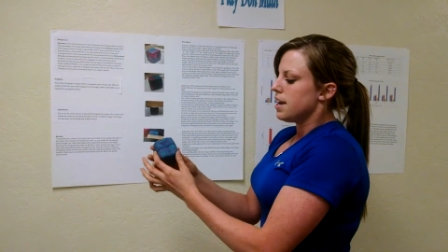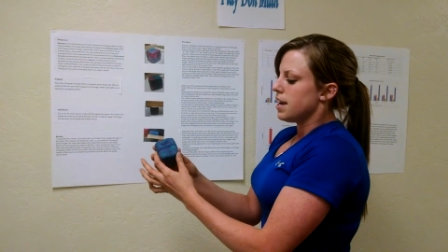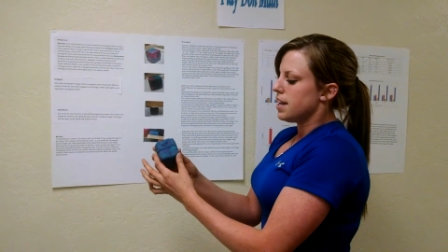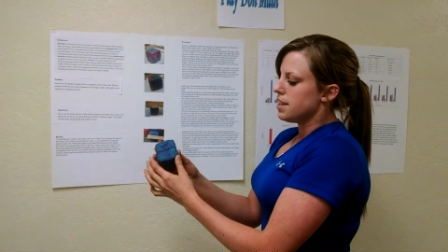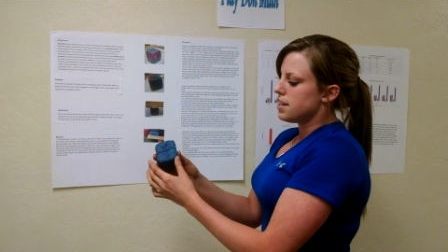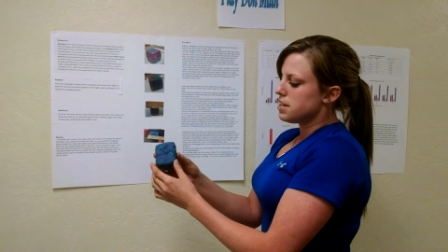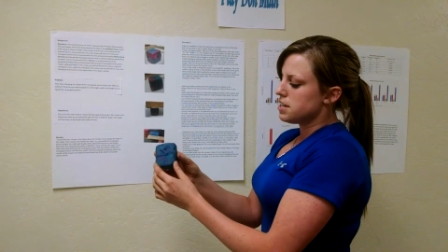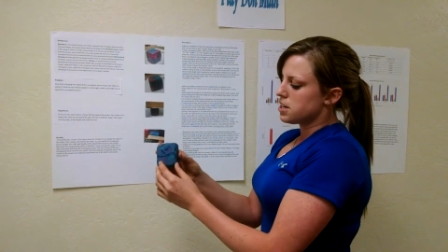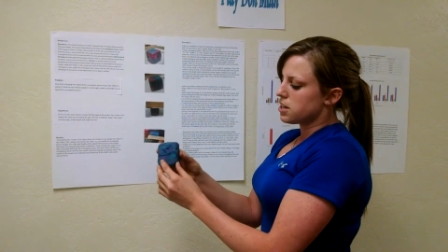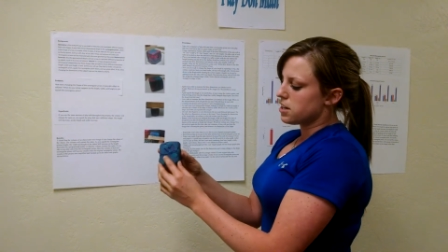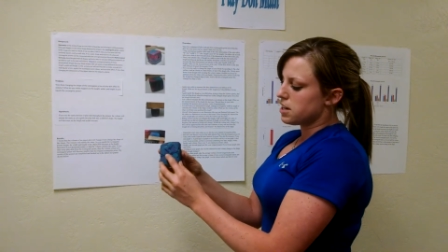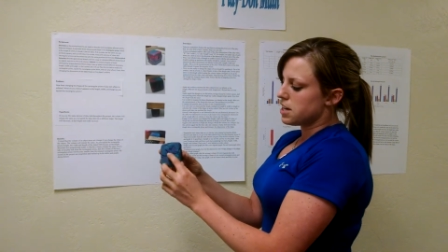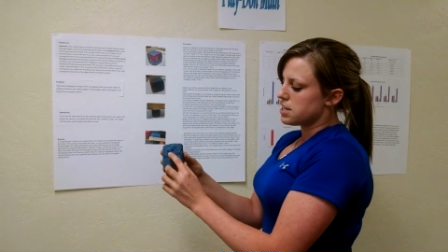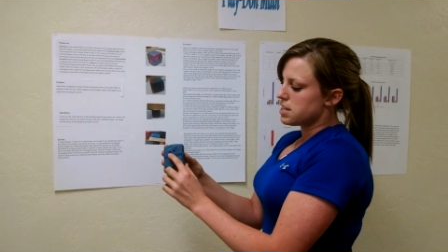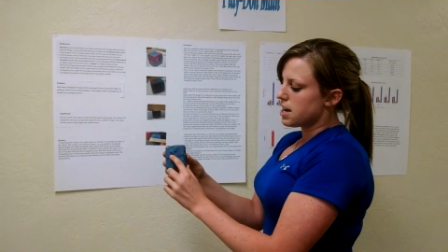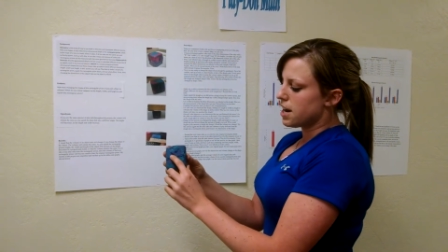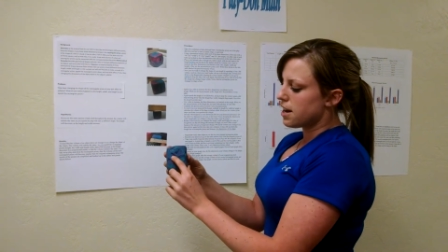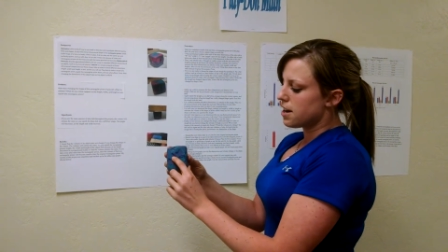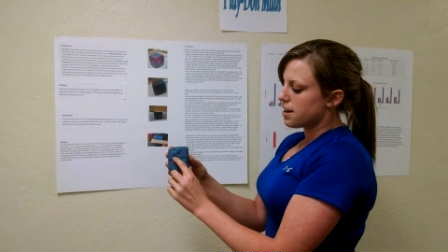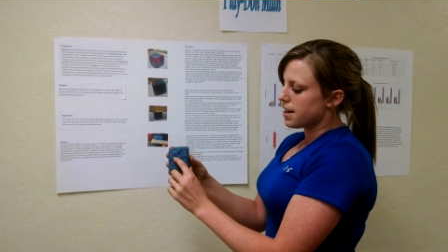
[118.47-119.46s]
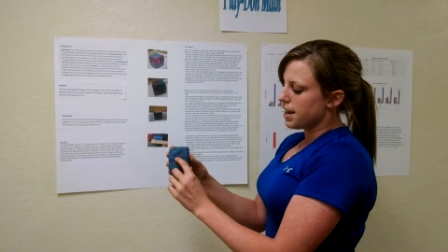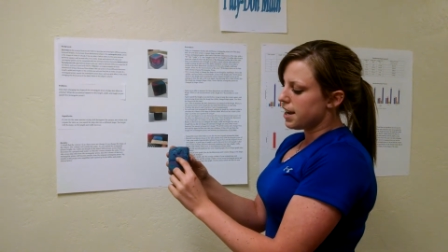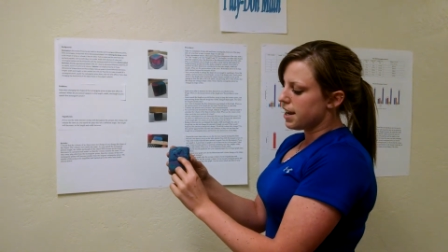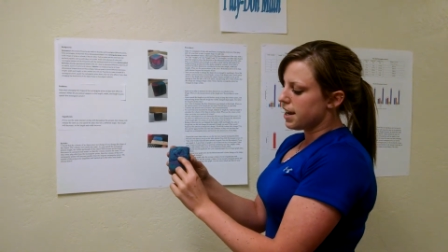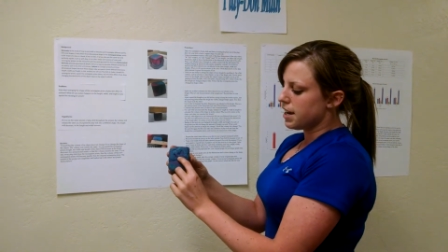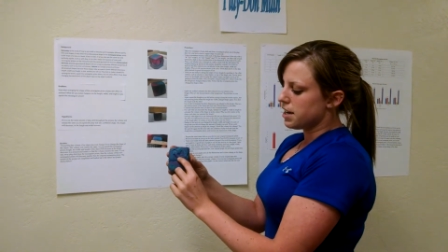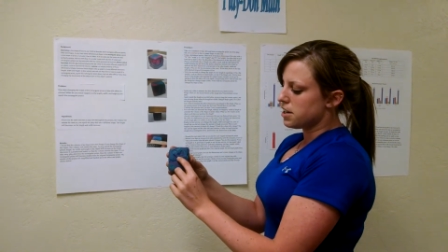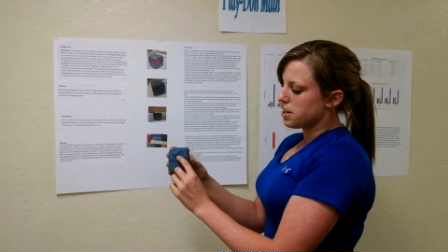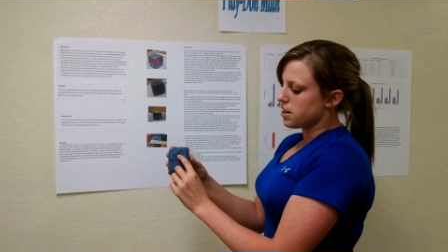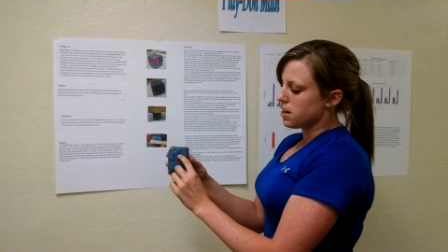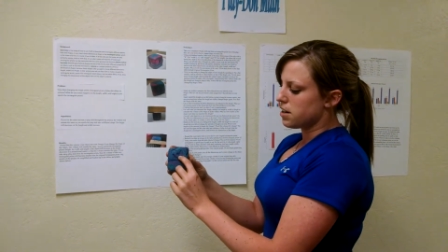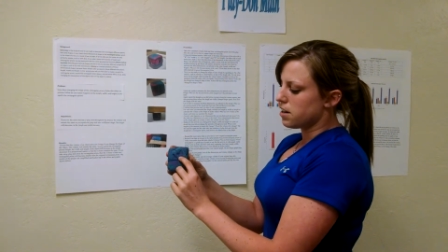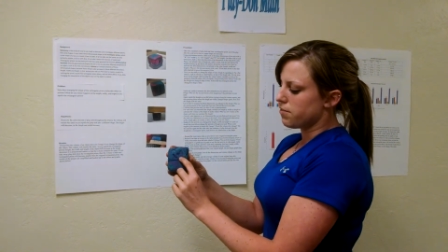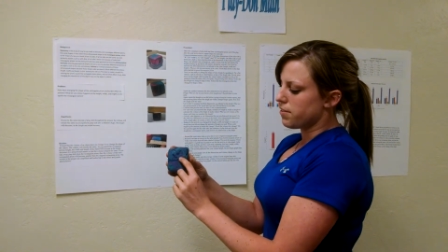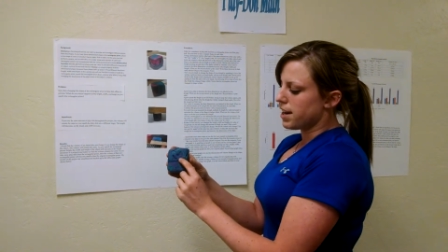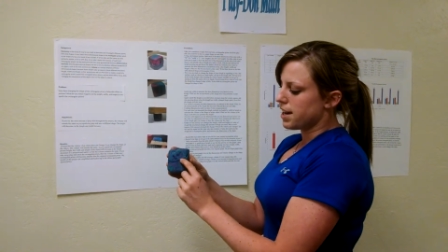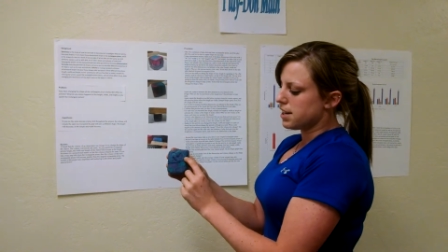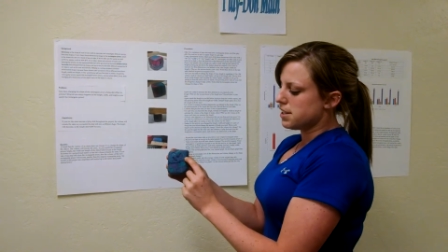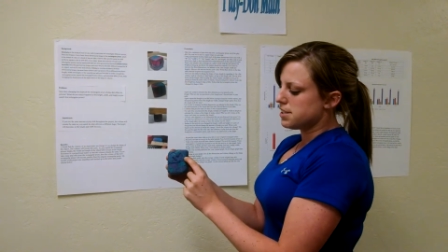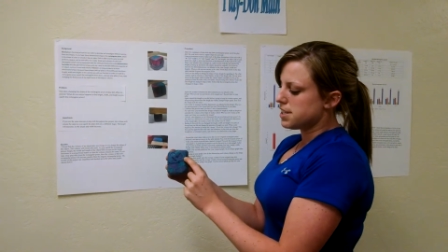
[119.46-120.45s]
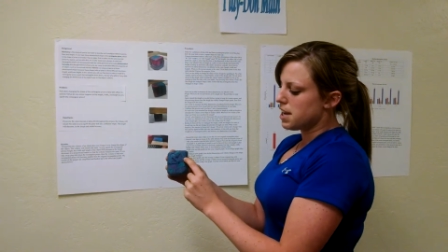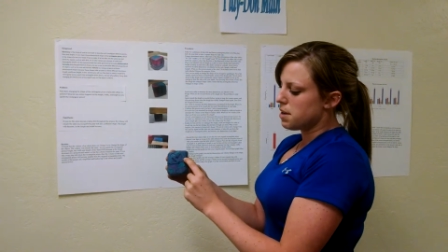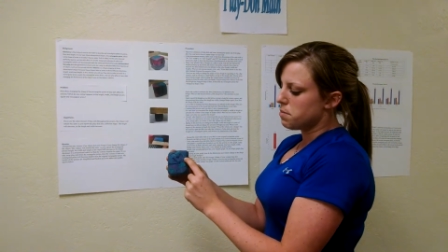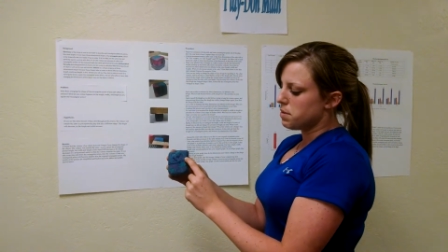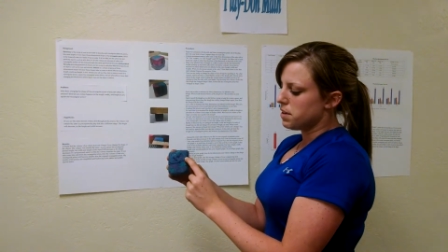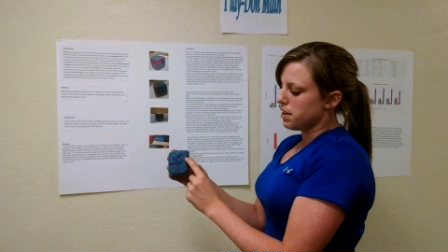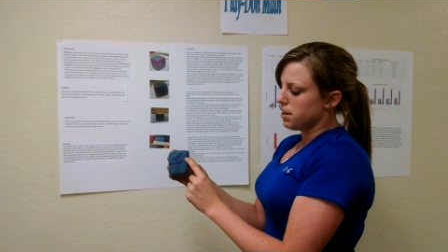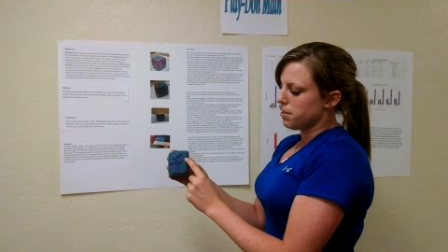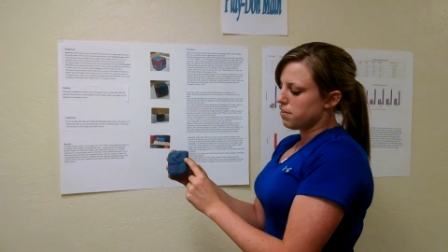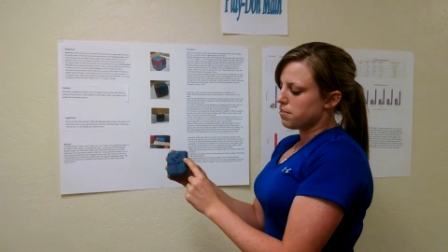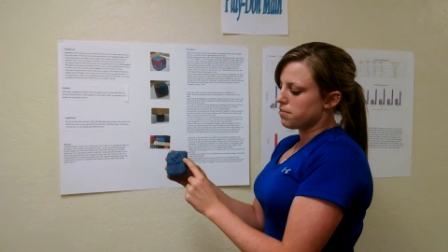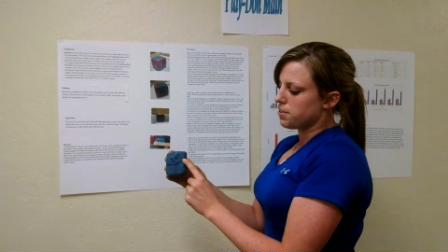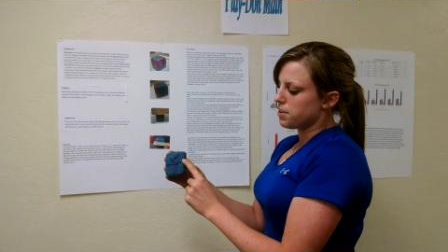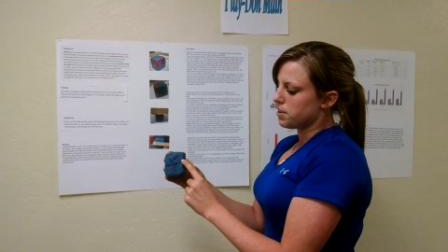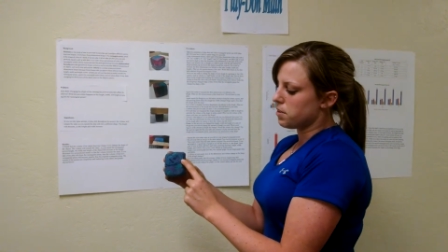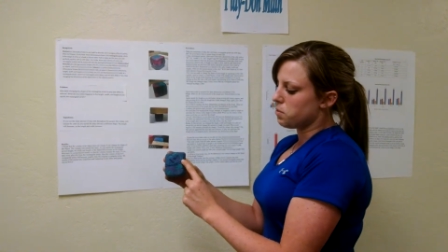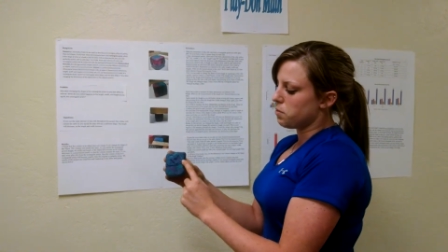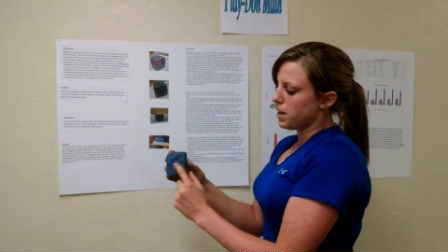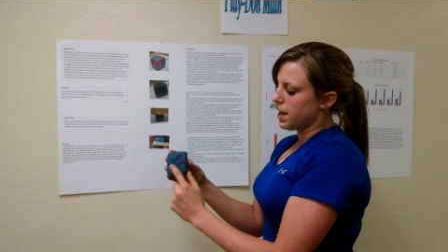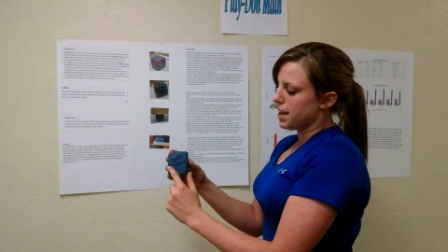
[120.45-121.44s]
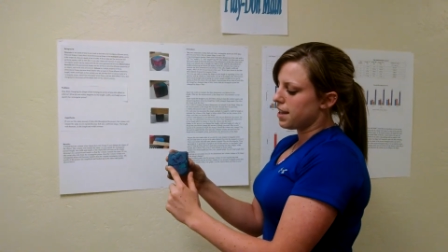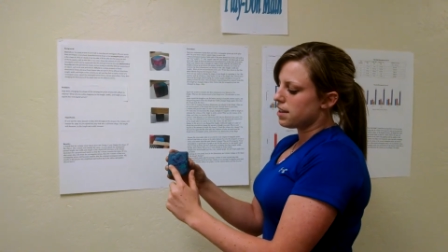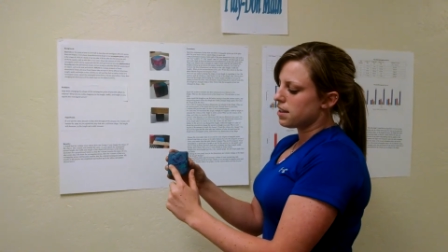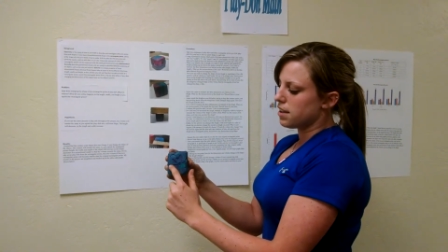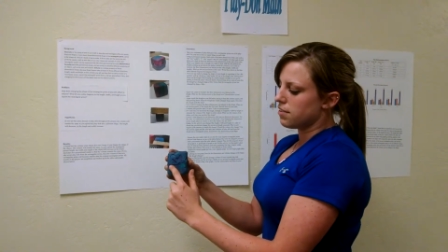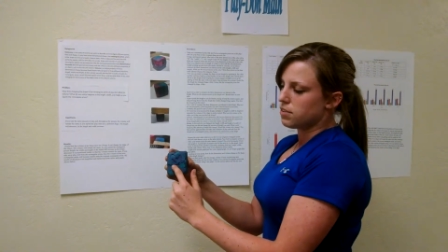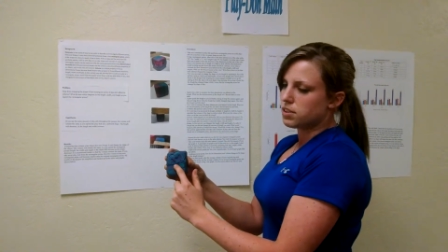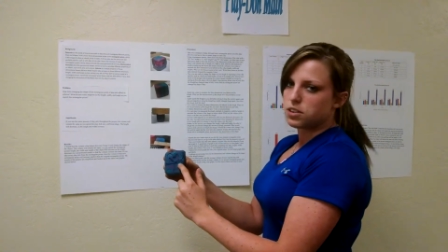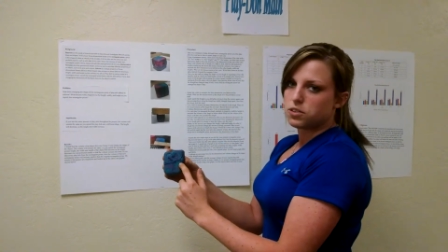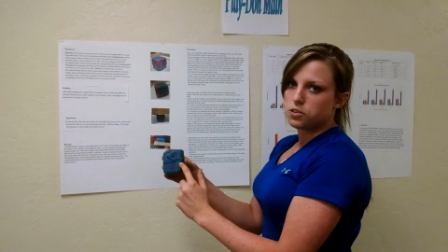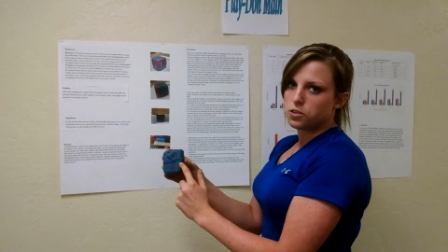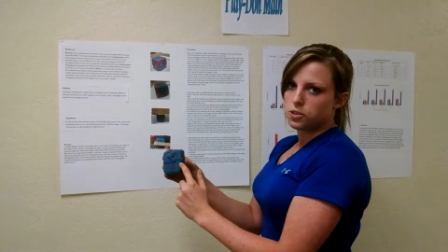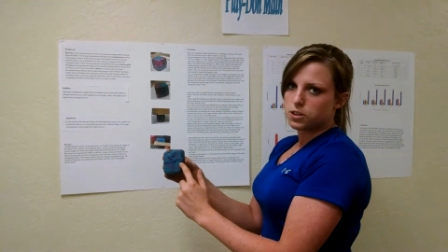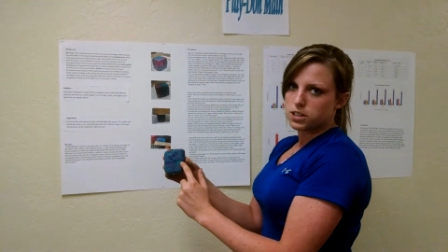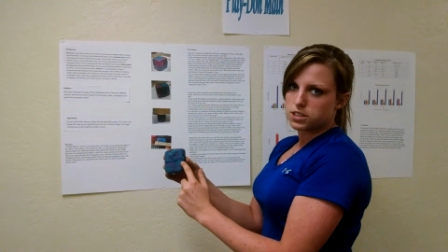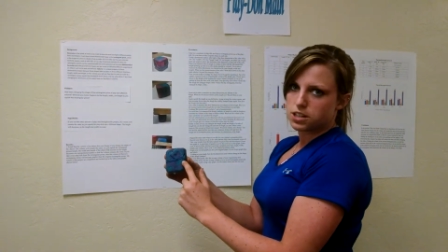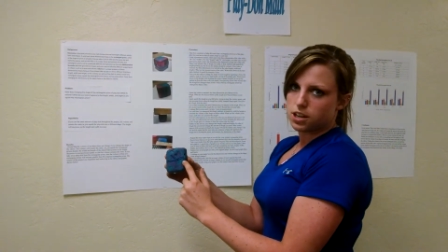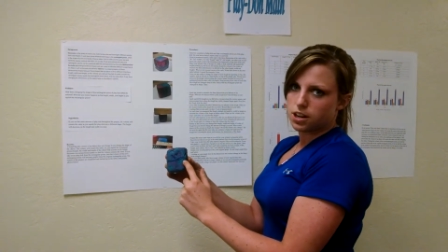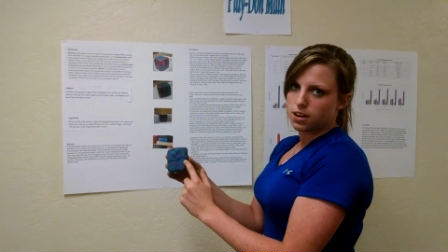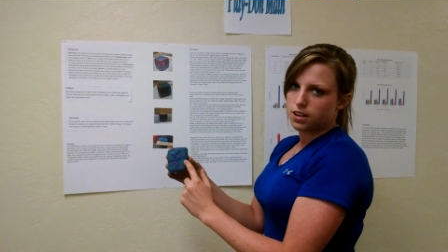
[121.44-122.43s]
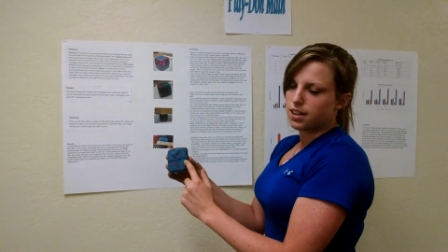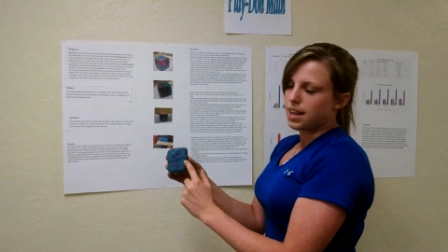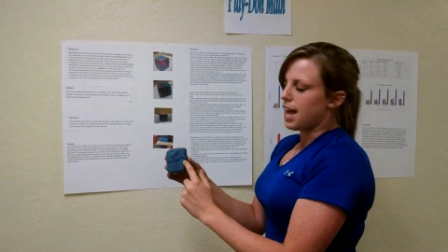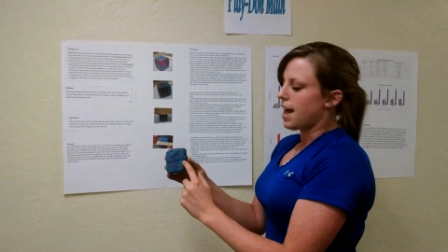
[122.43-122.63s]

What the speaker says: And then you're going to turn it and you're going to write a W for the width for the horizontal